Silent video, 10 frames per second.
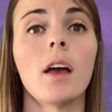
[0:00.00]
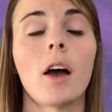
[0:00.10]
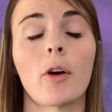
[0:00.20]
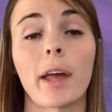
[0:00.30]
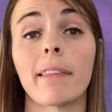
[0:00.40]

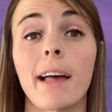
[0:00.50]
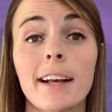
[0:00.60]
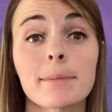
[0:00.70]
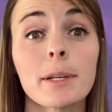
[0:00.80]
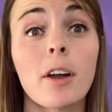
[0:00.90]
Okay,
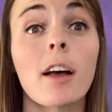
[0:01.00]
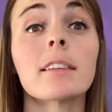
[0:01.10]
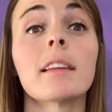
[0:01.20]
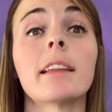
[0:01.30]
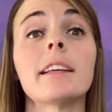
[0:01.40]
last but
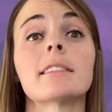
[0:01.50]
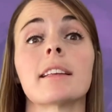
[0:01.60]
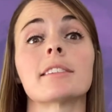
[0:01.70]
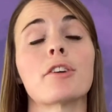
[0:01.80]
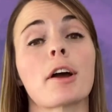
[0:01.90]
not least,
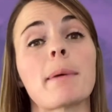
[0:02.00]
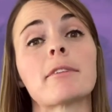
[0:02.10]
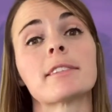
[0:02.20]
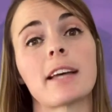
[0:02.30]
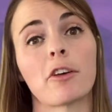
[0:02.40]
let's talk
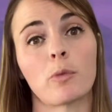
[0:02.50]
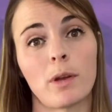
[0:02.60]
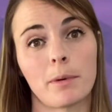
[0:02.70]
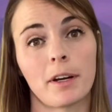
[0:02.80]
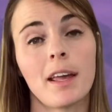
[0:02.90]
about South
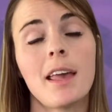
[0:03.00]
Weaver,